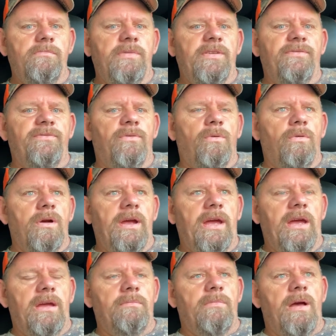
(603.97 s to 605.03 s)

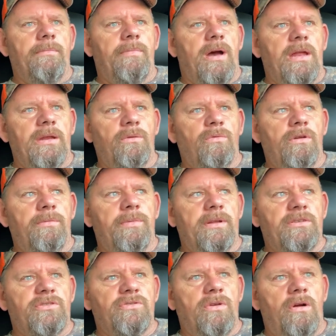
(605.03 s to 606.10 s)
beforehand, my body would have
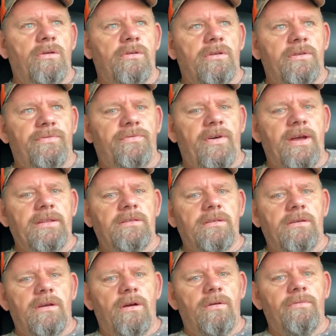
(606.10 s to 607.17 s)
been stronger to fight the
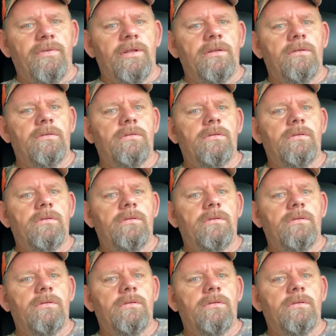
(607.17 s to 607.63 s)
COVID.